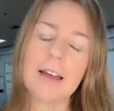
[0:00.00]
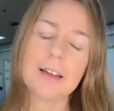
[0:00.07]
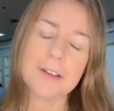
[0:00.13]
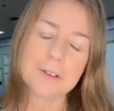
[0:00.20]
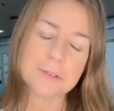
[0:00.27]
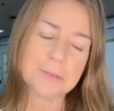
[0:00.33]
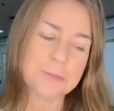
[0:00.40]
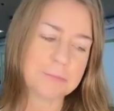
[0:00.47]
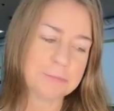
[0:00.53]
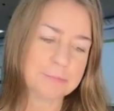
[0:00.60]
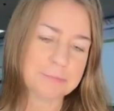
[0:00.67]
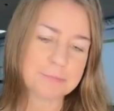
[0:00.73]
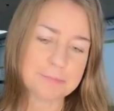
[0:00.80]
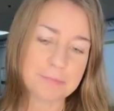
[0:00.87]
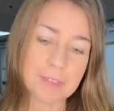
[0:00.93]
Oh.
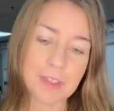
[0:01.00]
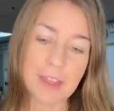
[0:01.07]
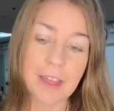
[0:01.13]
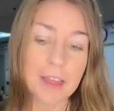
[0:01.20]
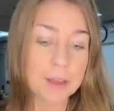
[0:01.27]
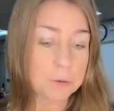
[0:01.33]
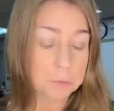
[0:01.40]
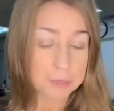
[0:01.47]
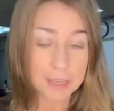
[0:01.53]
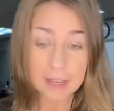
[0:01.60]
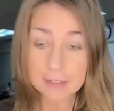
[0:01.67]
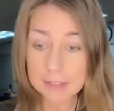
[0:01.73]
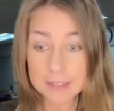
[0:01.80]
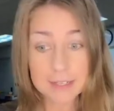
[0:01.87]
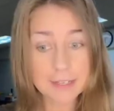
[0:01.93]
Well, yeah,
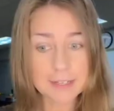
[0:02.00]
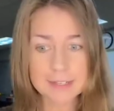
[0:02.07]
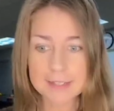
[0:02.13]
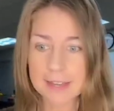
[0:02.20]
let's get it